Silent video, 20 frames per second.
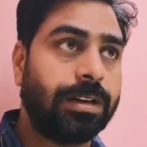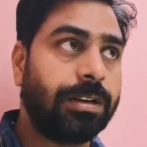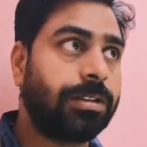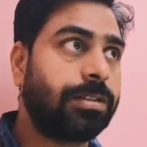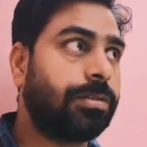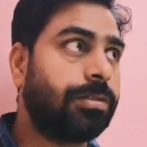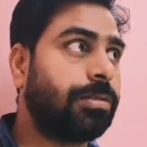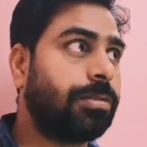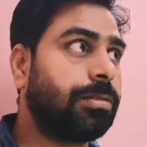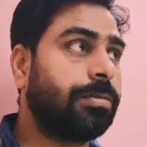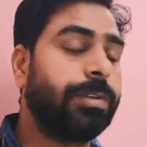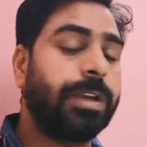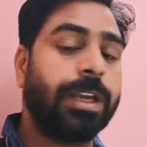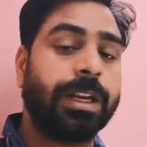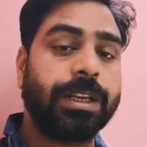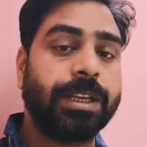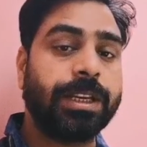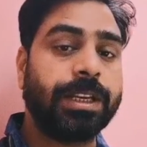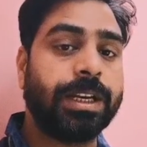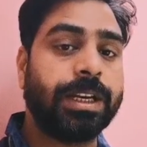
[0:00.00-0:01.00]
So we are
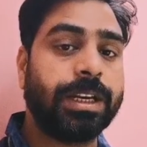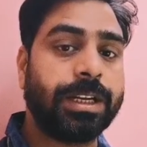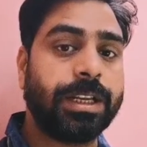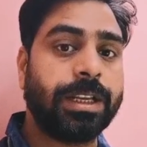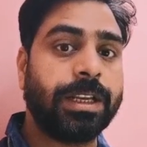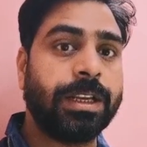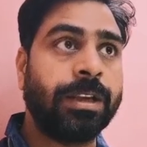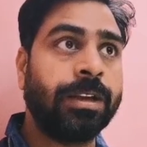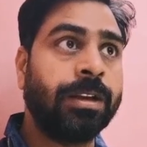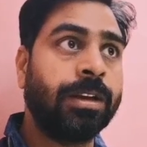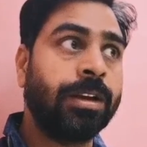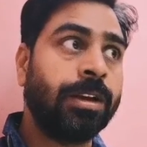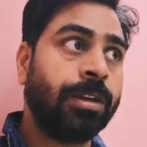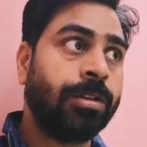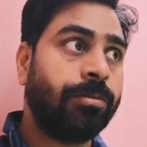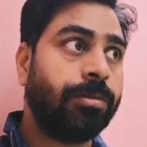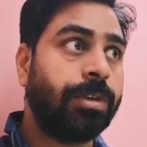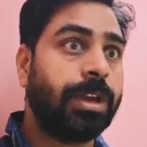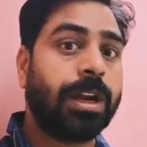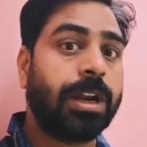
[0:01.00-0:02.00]
creating,
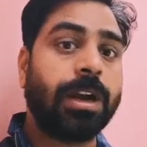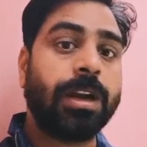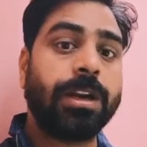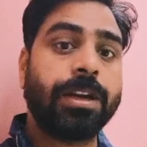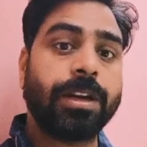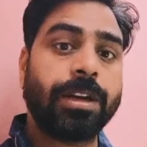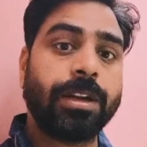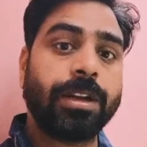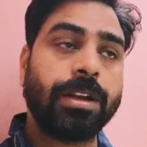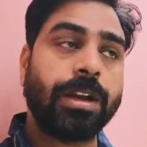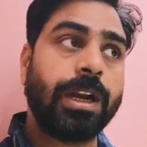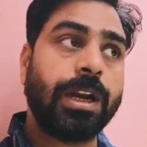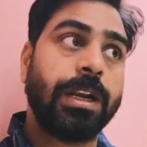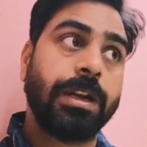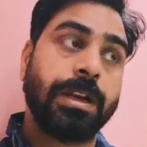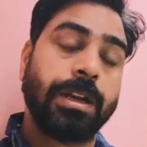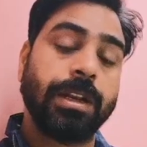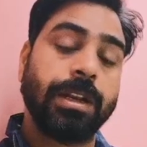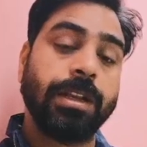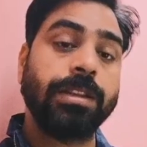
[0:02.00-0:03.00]
we are
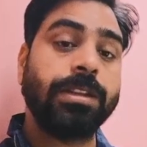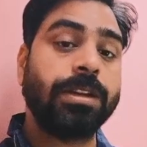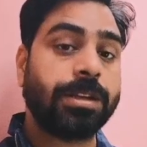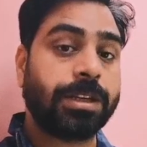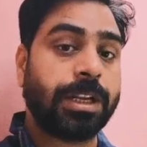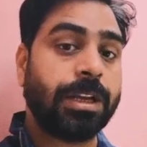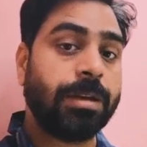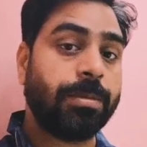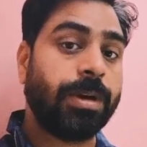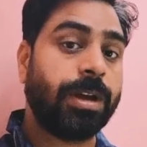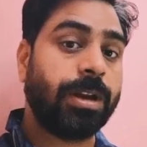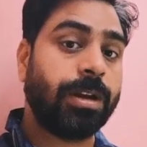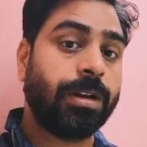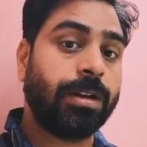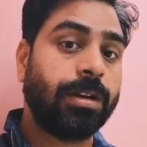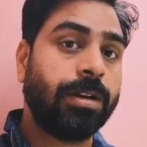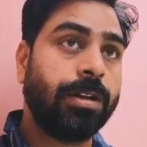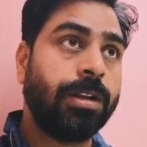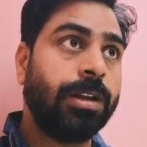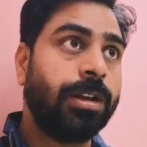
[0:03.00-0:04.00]
altering the table,
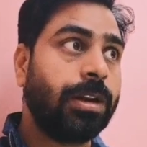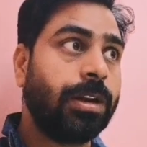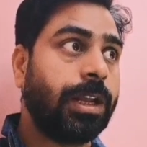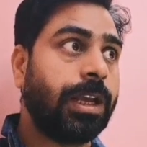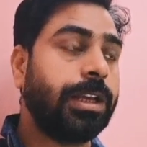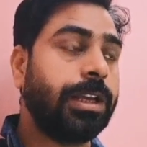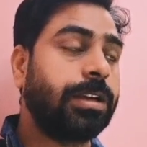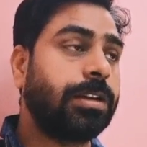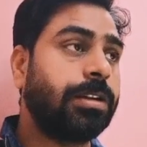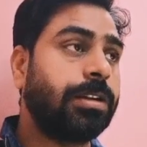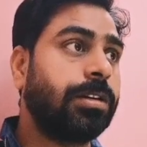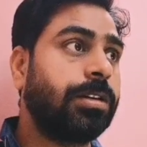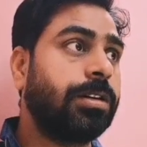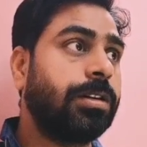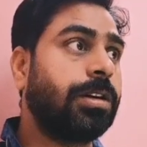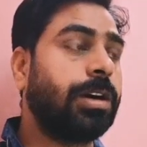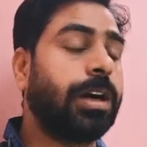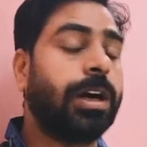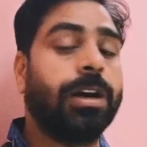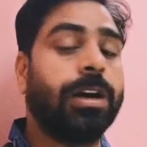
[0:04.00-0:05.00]
like
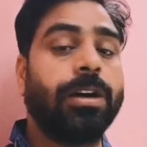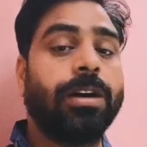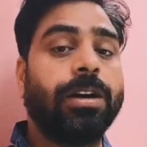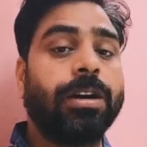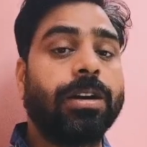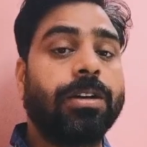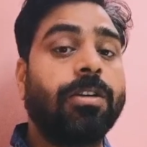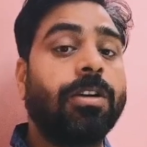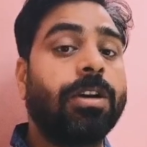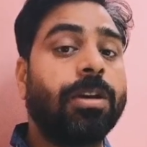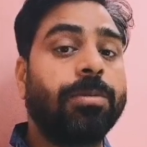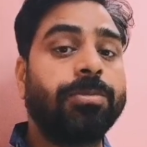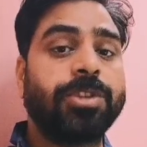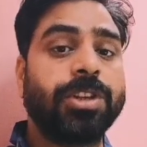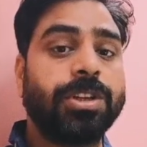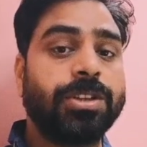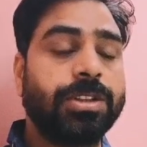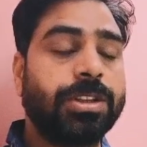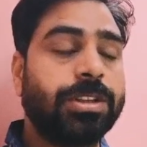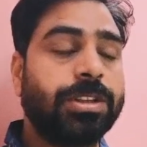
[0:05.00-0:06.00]
column
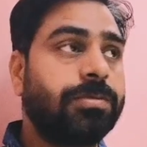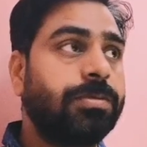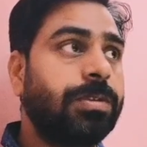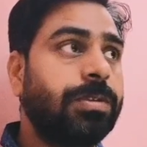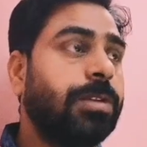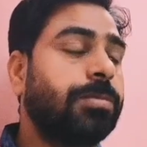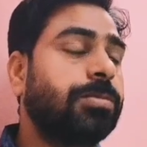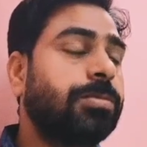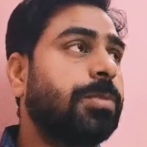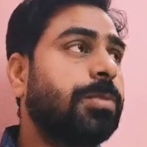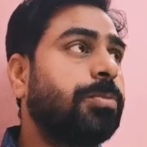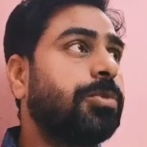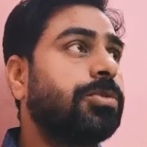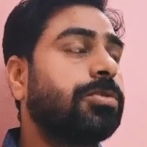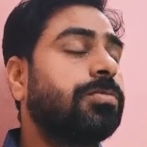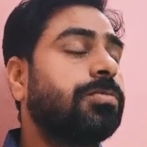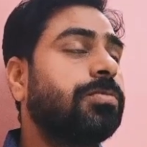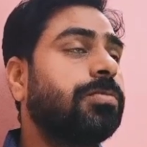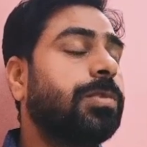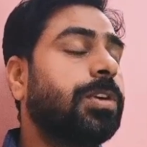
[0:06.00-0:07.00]
changes. We have, suppose
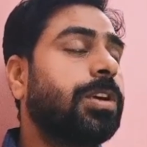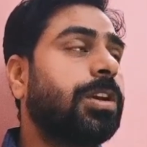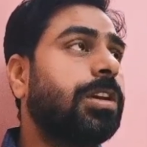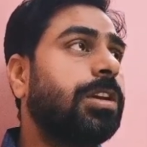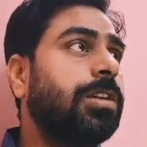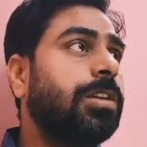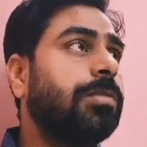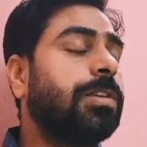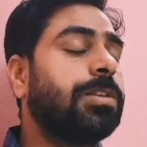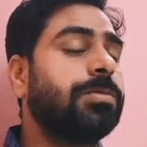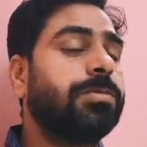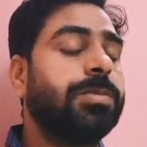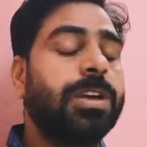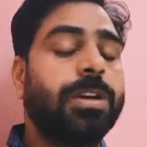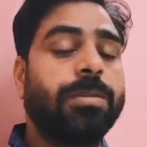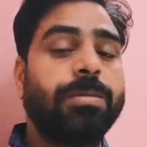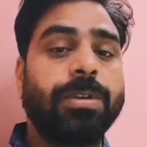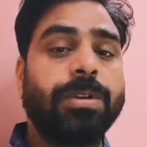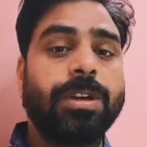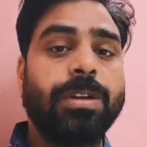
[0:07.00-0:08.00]
earlier was we
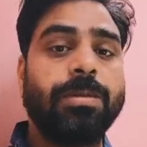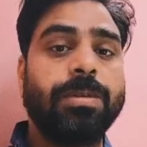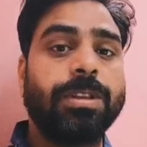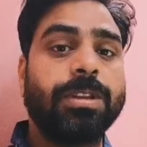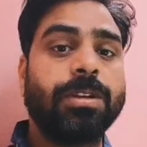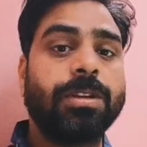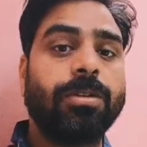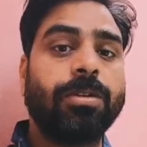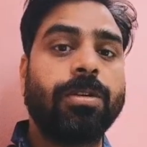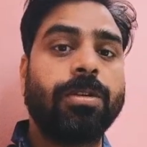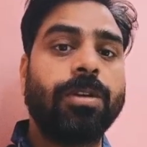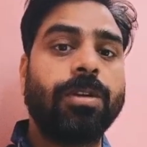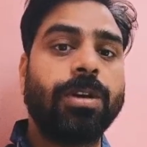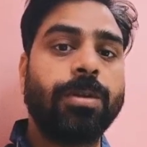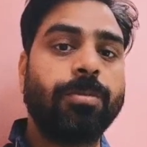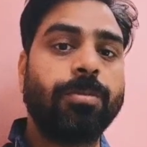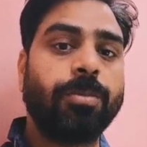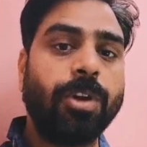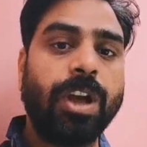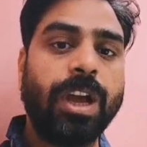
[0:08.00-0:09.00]
have given the
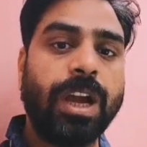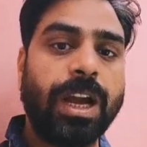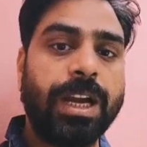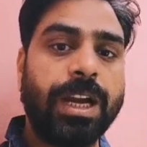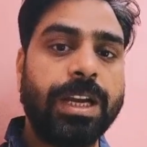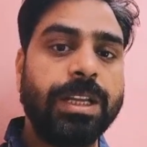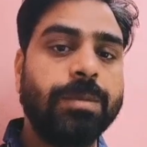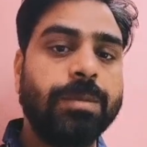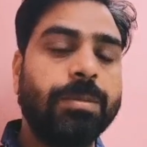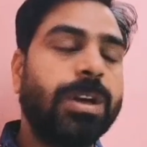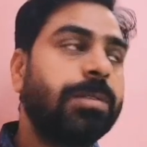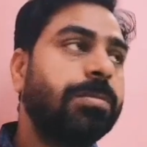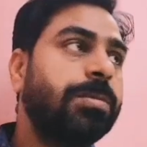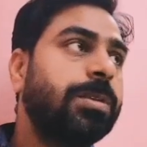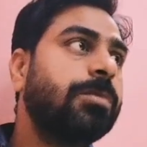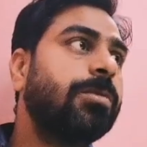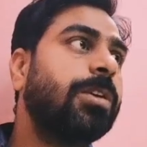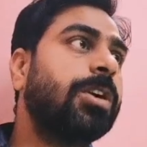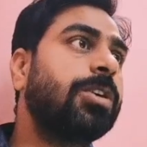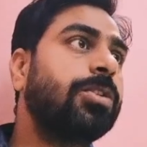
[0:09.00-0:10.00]
employee ID, but we
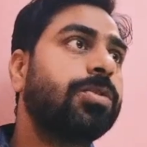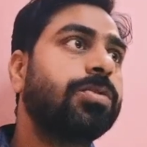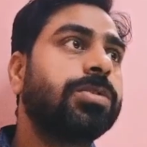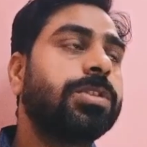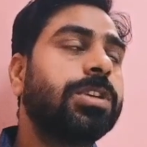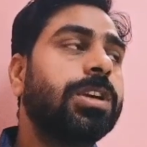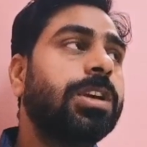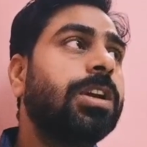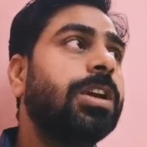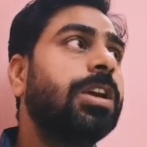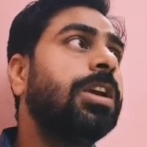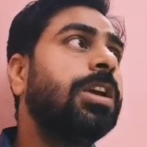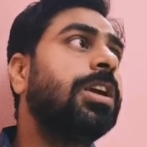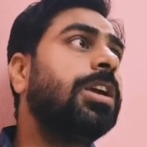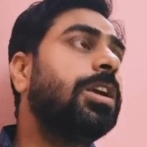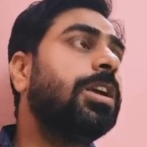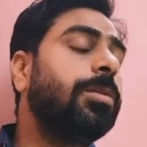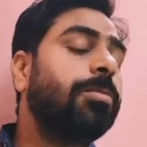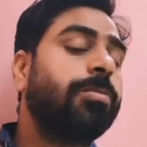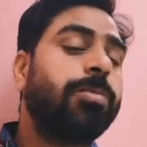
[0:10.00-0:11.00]
want to say
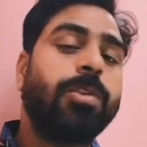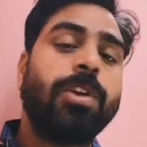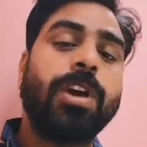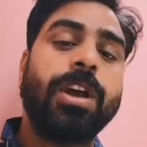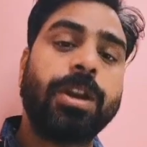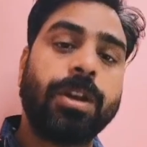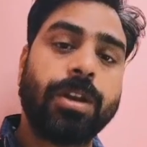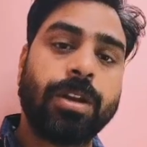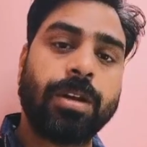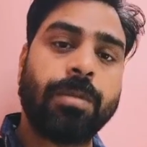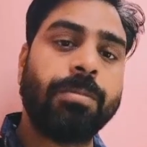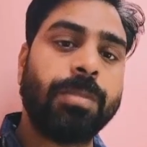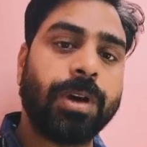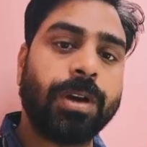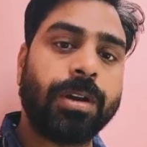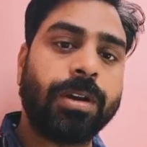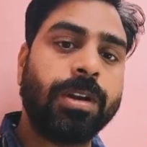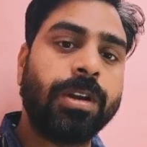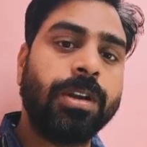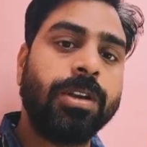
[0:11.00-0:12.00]
employee number.
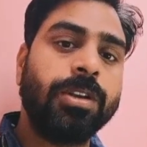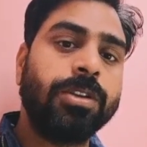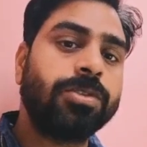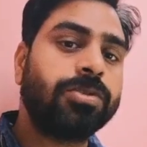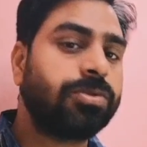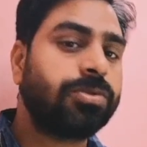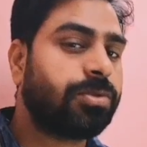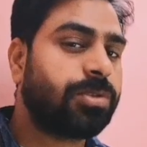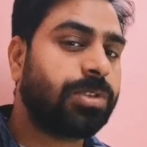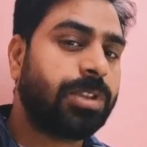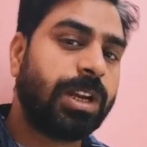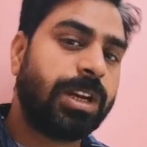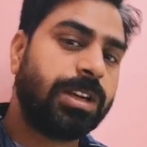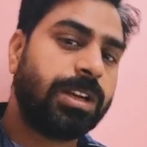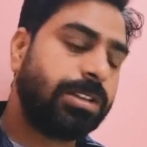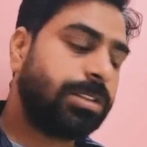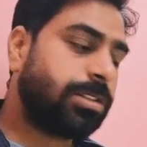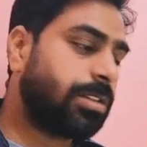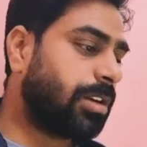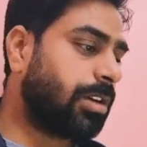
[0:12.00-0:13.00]
So that
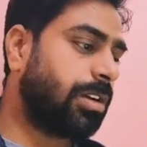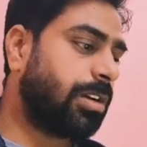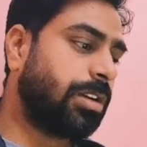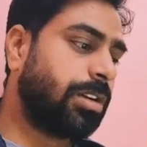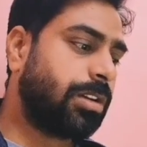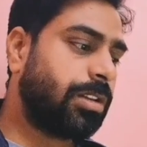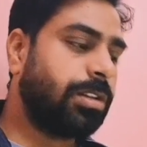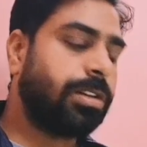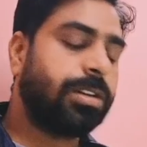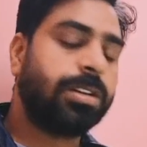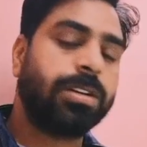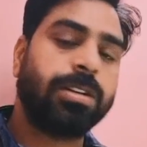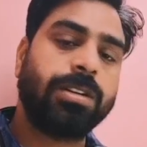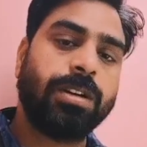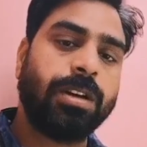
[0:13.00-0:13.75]
is the